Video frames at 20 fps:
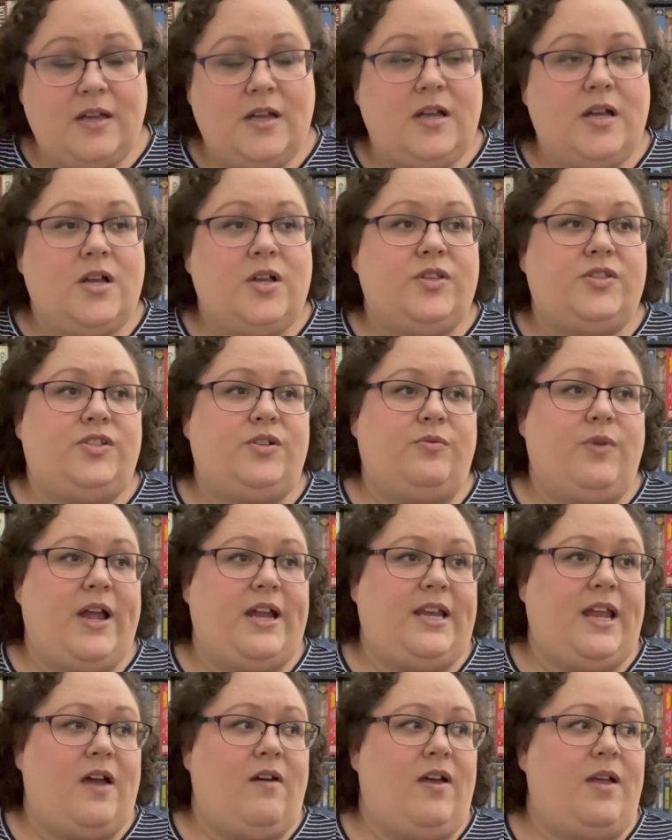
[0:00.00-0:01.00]
So right
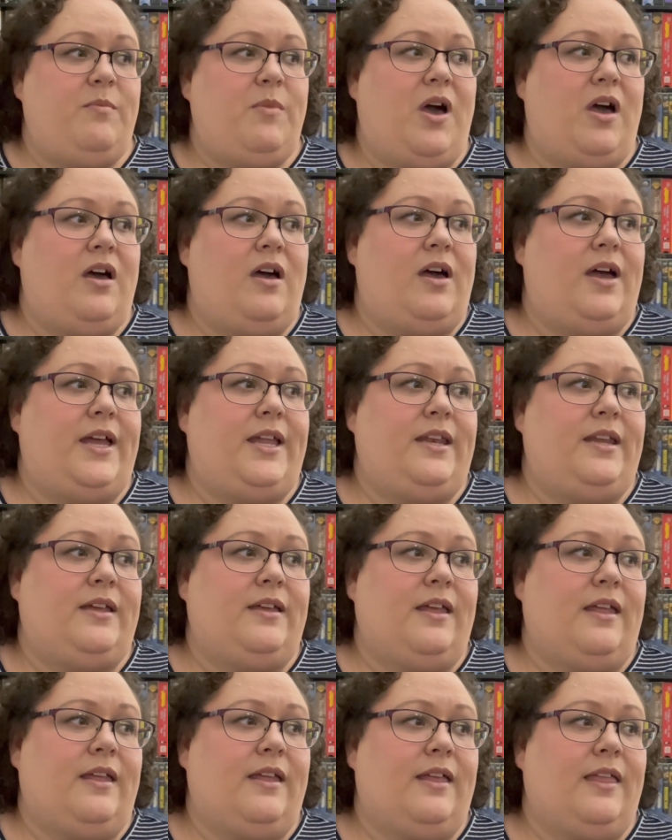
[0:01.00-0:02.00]
now
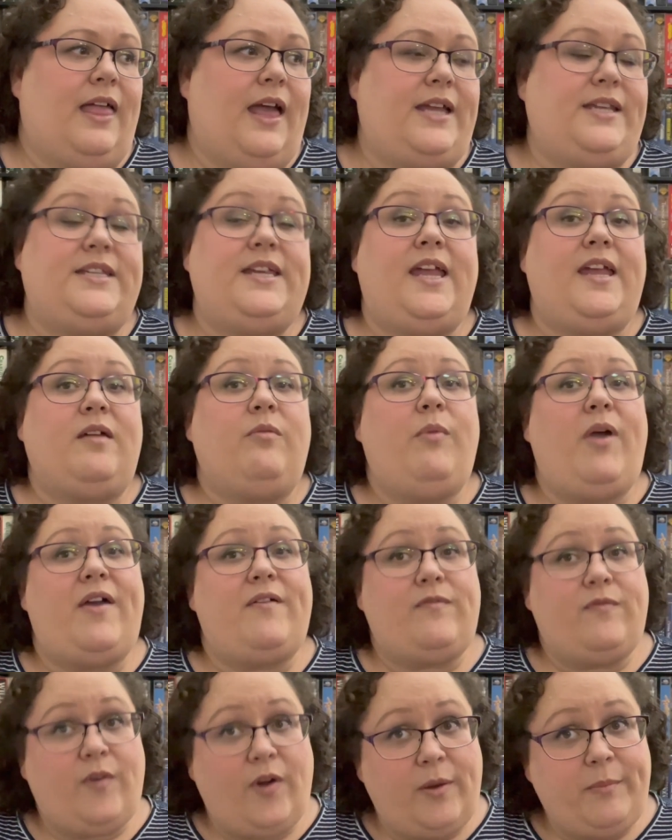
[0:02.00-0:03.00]
I take
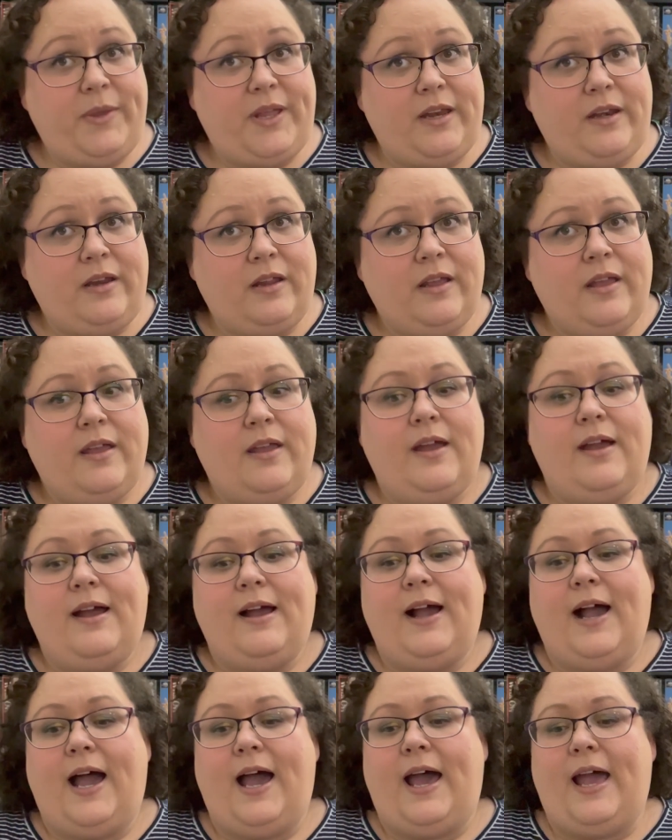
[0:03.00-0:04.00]
metformin,
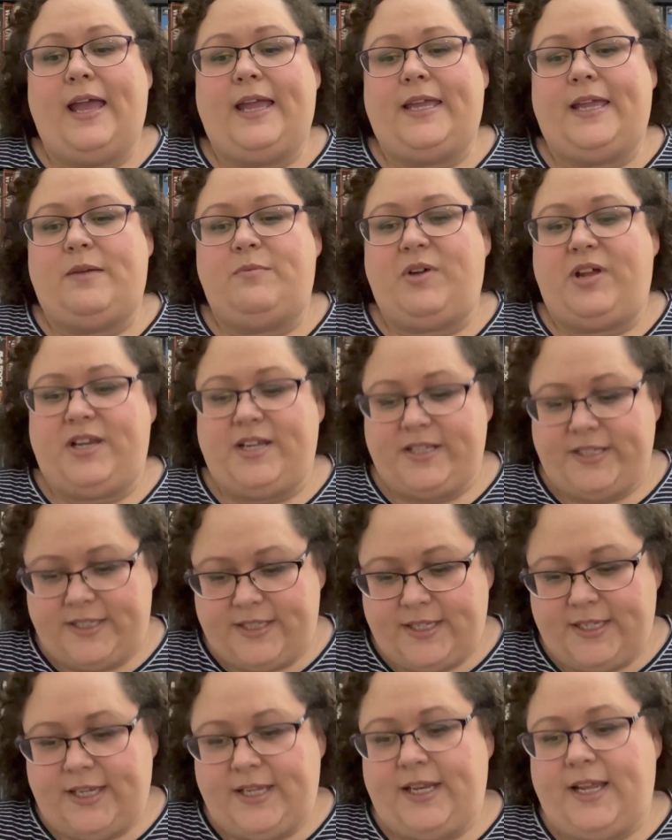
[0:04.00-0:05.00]
I am on
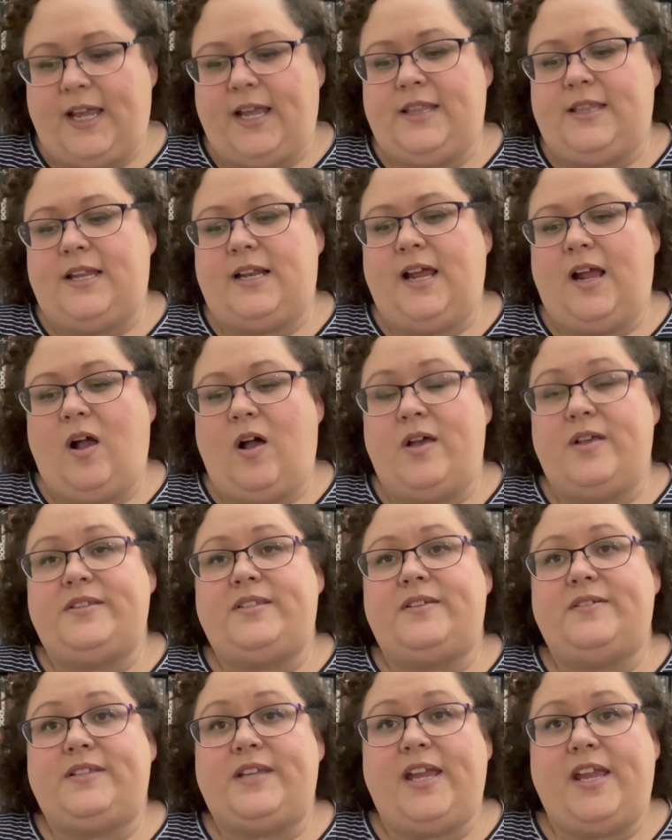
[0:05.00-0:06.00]
insulin, and then I
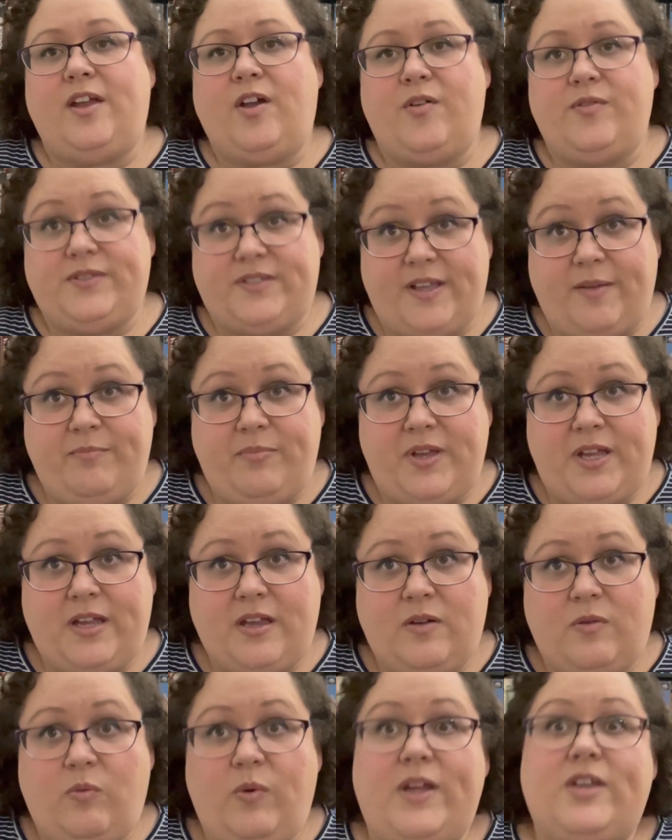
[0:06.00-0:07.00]
also take Ozempic,
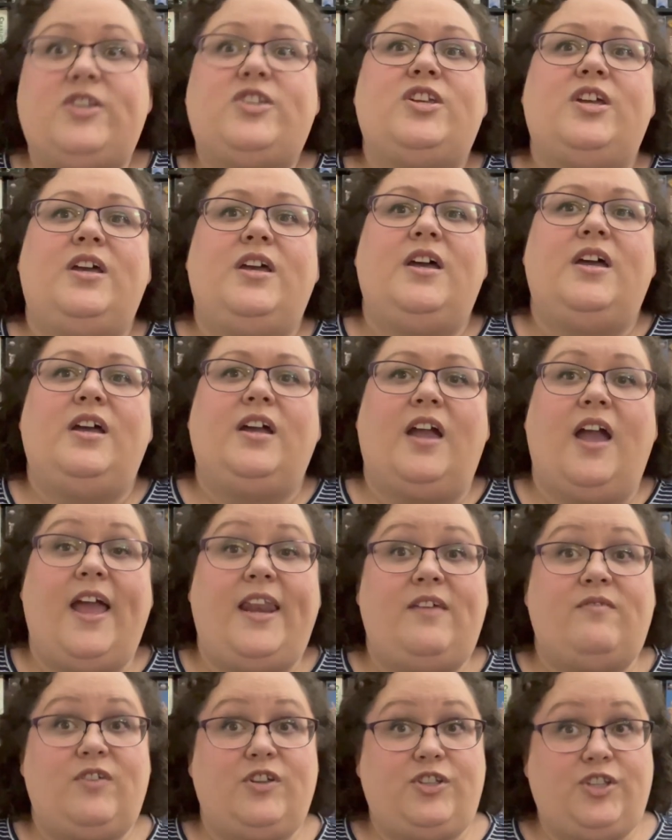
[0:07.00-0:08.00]
which kind
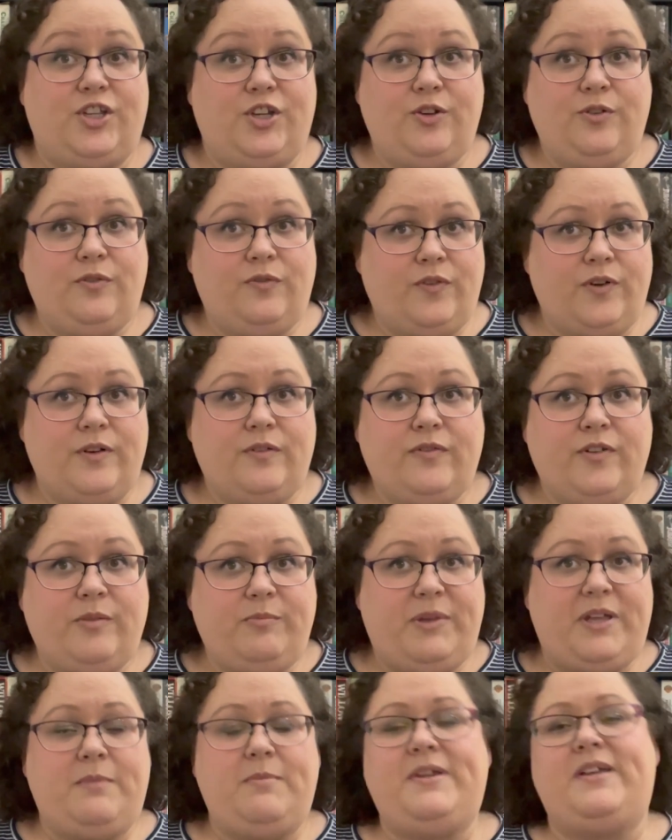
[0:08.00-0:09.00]
of a twofer for
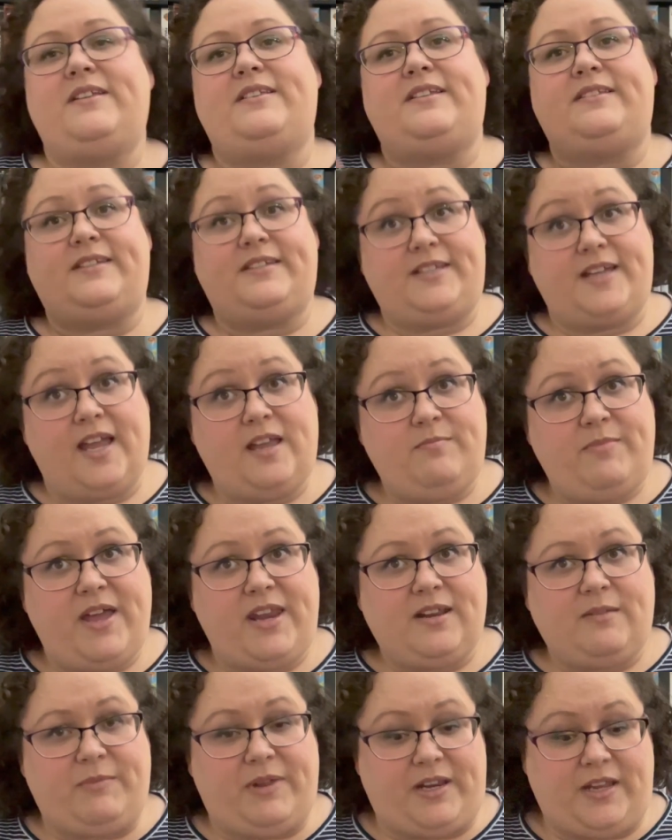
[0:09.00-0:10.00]
me because it's a
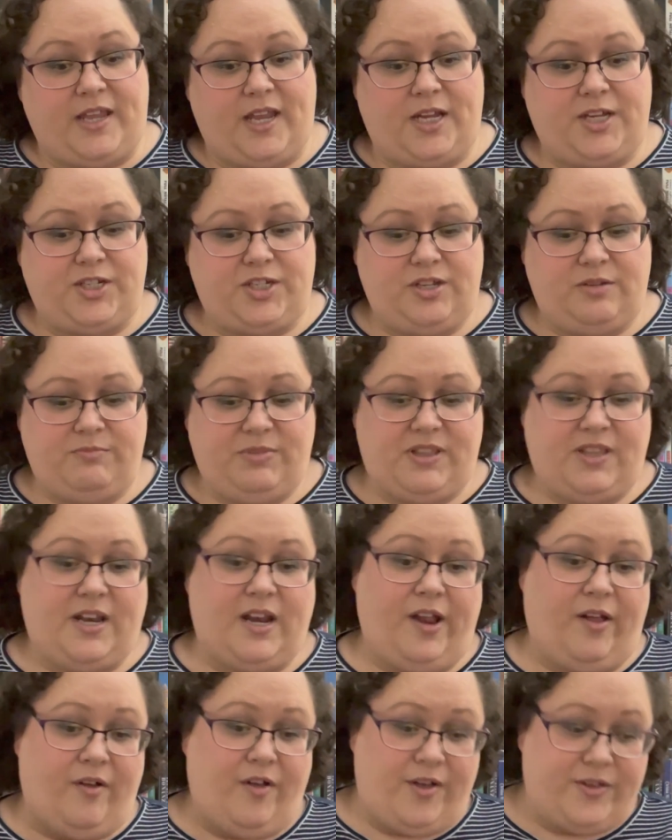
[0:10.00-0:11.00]
diabetic medication, but then
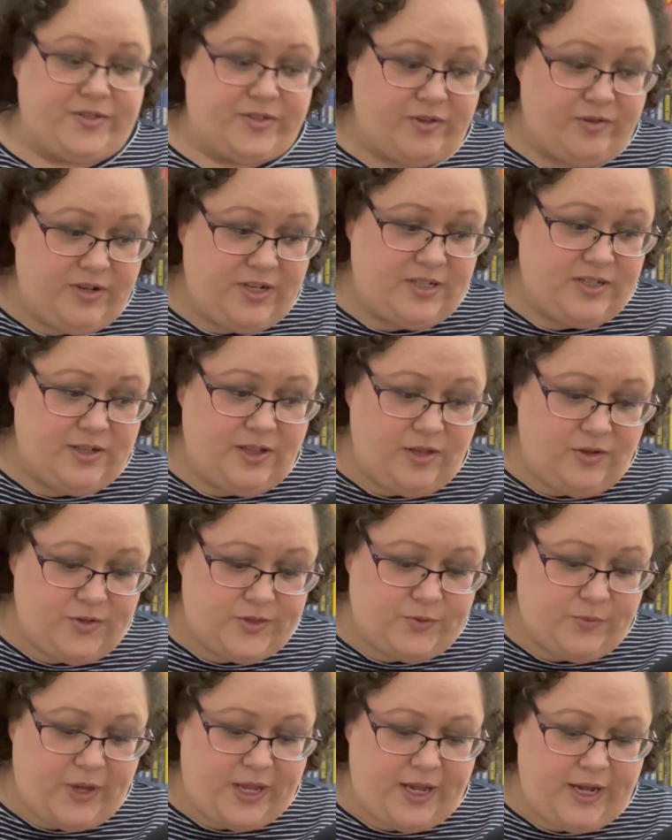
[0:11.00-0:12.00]
I also need to
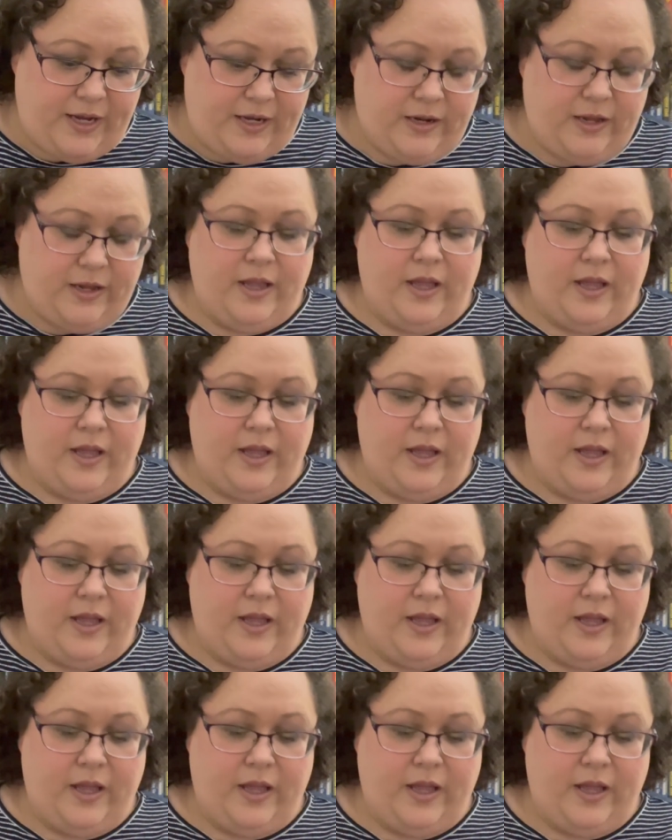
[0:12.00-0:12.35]
lose weight.